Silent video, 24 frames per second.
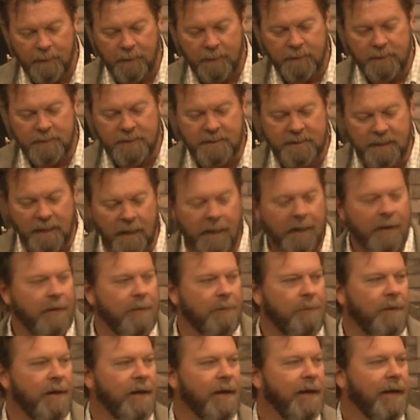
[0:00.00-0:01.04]

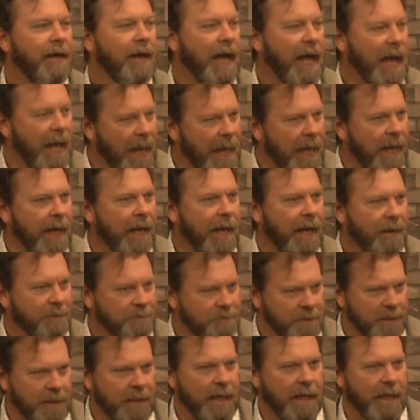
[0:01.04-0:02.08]
some
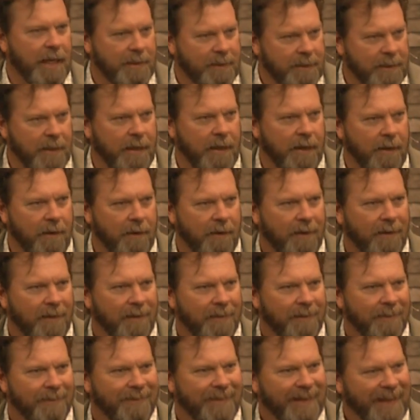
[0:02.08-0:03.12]
hideout you got there.
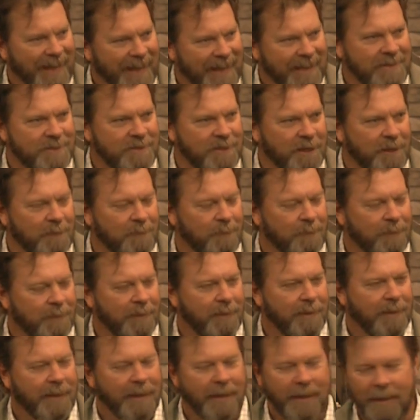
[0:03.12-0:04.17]
Egypt,
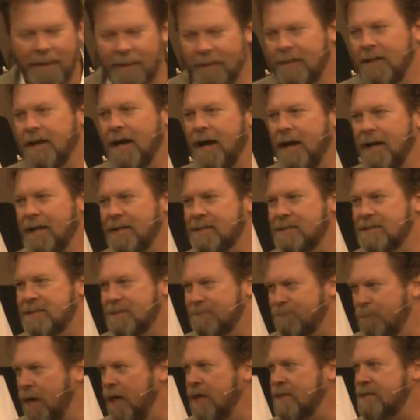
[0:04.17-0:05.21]
God is
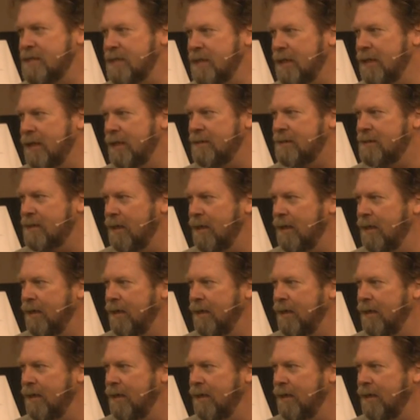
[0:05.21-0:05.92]
basically saying